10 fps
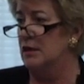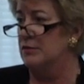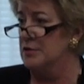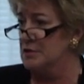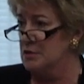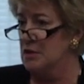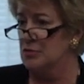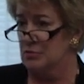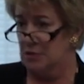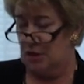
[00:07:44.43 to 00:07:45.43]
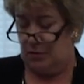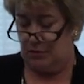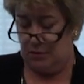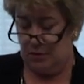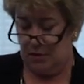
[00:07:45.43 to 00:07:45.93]
health is essential to
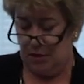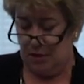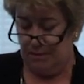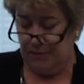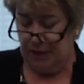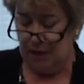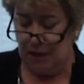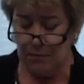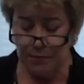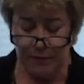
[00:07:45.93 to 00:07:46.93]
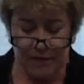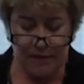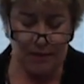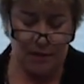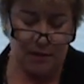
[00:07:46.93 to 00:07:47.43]
health.
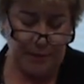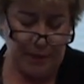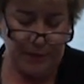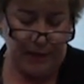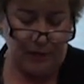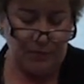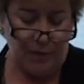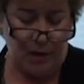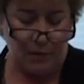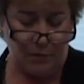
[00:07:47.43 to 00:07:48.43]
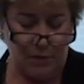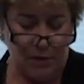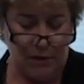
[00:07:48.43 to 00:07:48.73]
Implicit in the public health model